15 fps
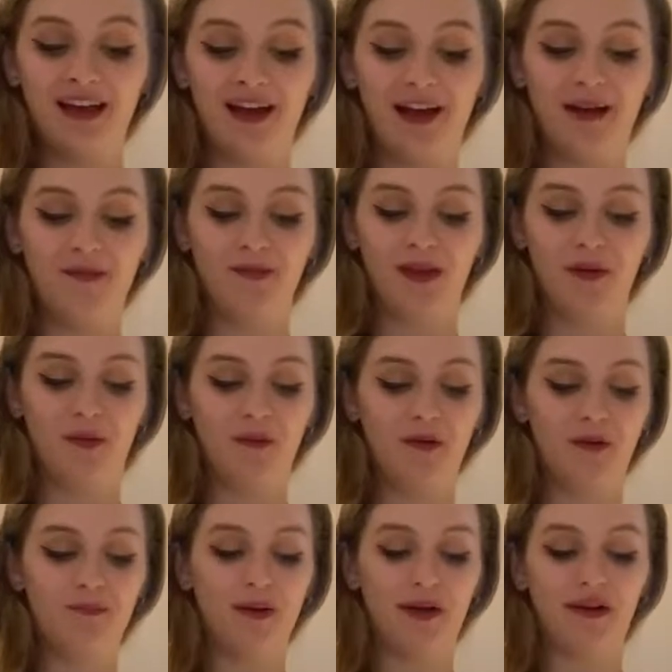Like when we're
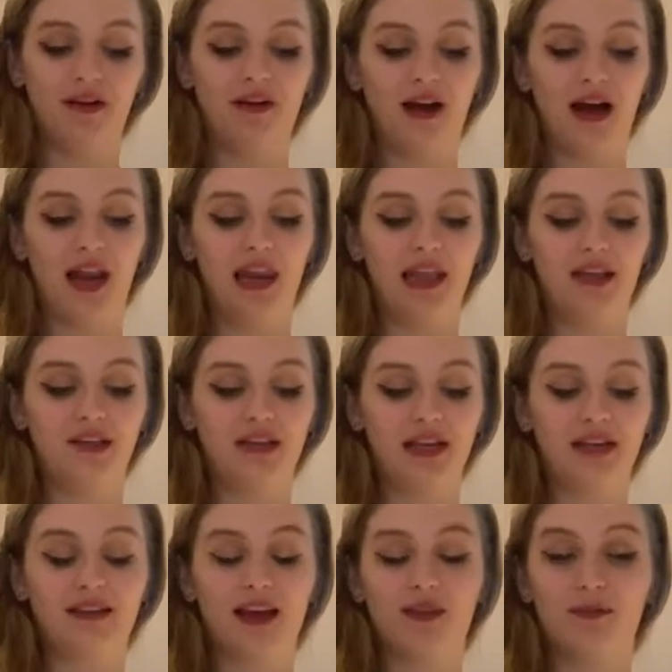in bed at night,
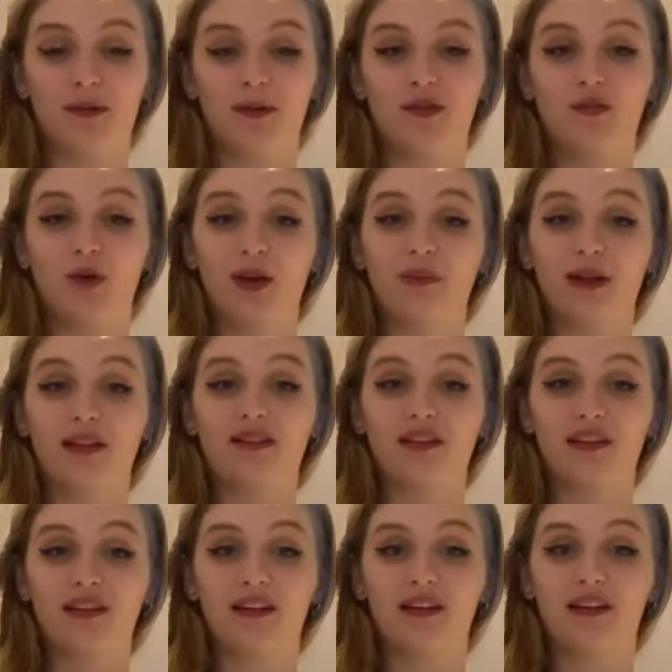it takes me about 20 minutes
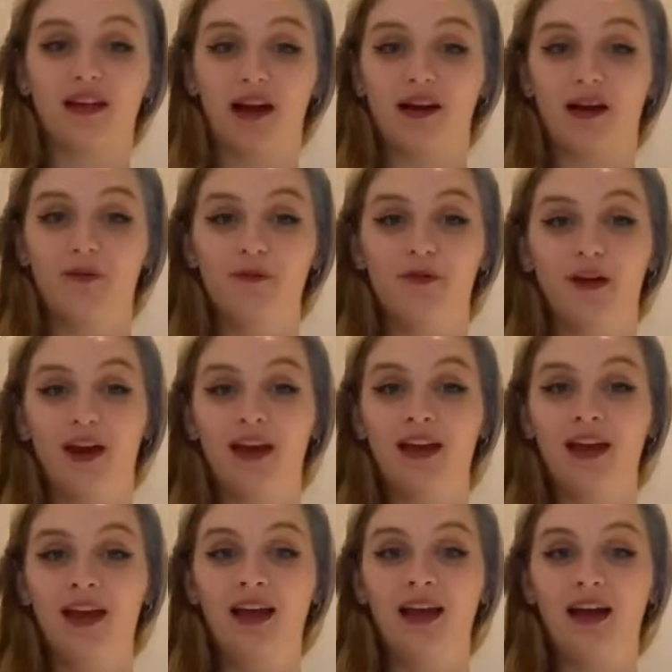to get comfy,
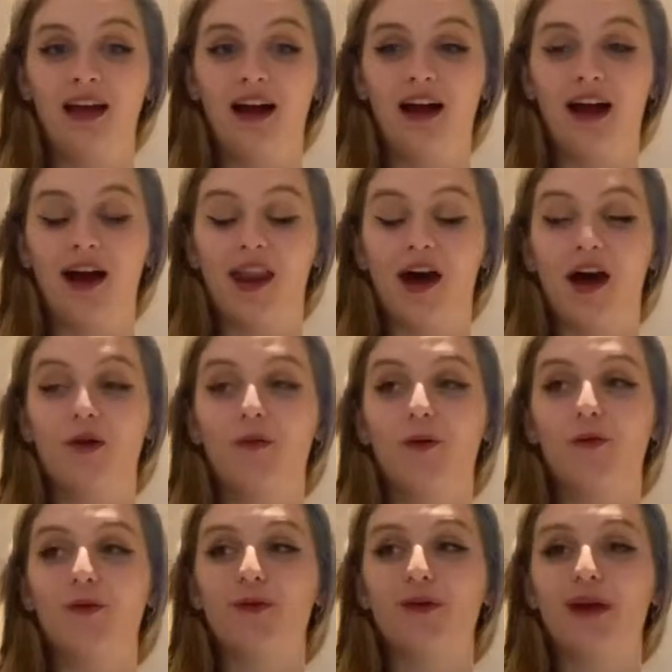and I
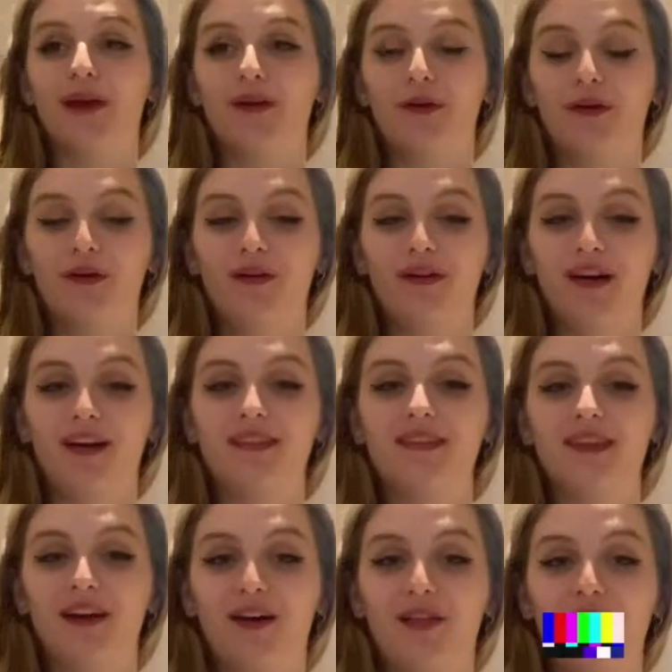will wriggle
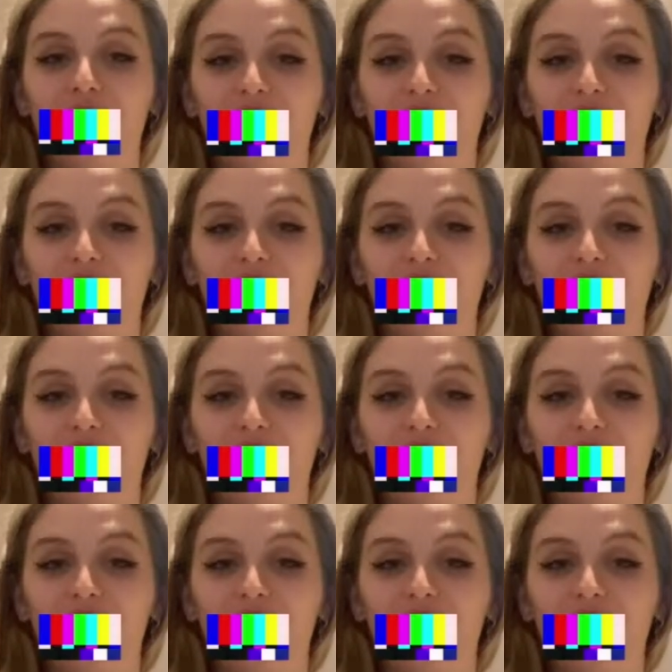until